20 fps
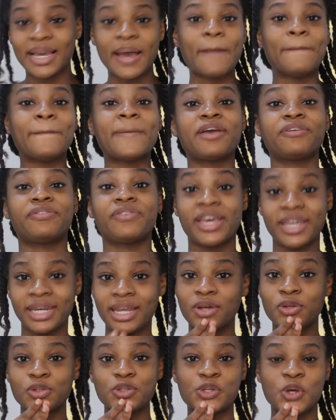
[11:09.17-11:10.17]
my
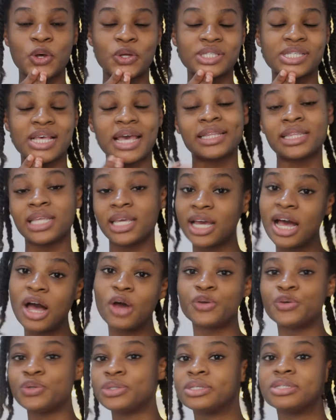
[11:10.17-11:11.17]
final thoughts i think
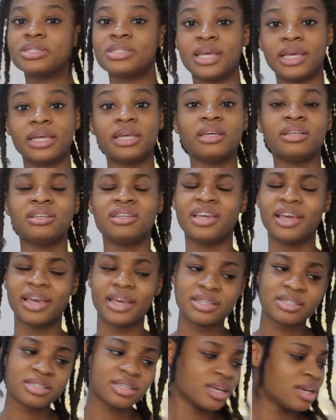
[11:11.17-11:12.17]
i'll use it again
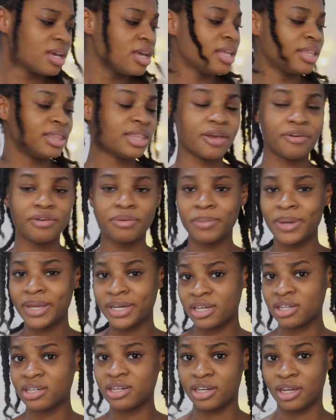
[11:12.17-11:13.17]
yes the
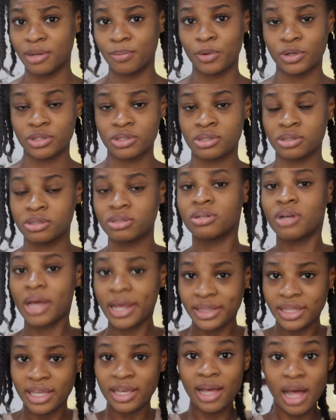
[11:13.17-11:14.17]
remaining in the bottle
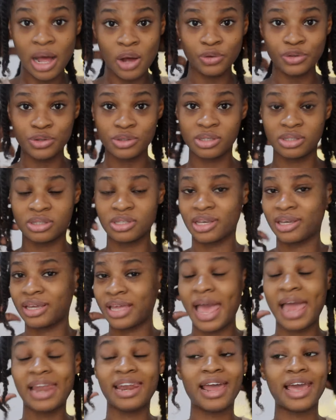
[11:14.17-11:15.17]
i think i'll use it
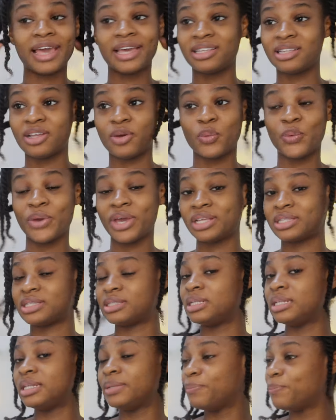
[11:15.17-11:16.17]
again i like the way
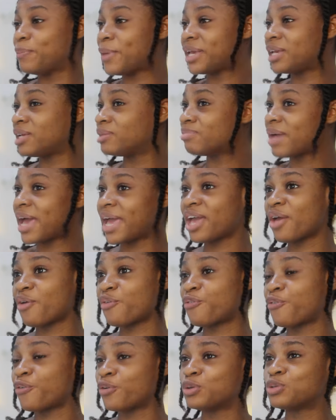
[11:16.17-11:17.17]
it's making my
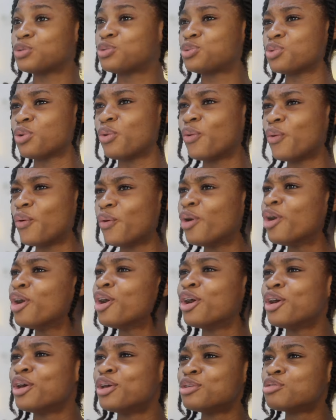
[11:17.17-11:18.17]
hair feel so
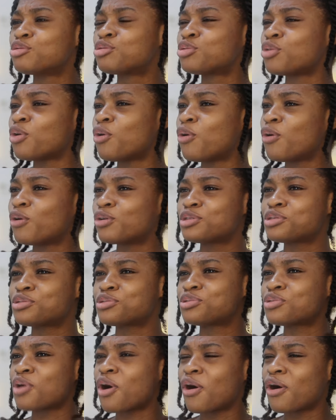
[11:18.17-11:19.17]
so
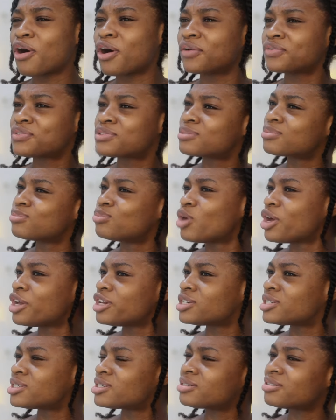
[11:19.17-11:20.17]
soft
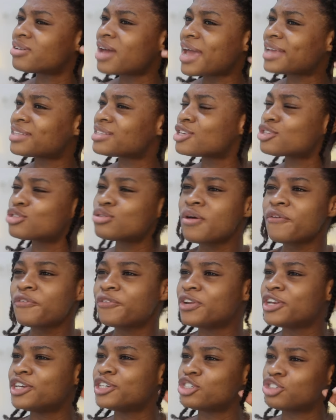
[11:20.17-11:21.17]
moisturized it's not
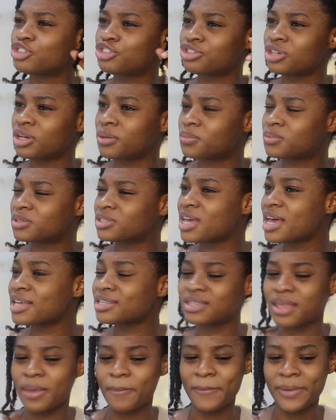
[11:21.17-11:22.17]
feeling stripped
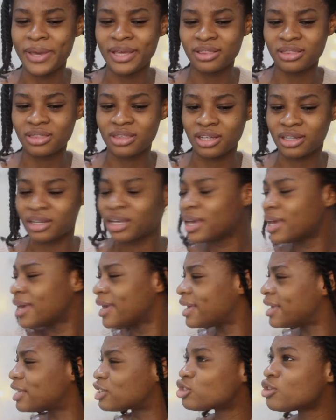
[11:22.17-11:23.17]
that's the main thing
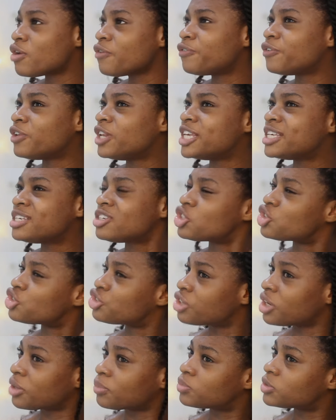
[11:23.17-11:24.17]
it's not feeling
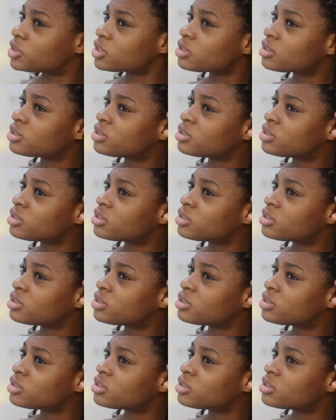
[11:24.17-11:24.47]
stripped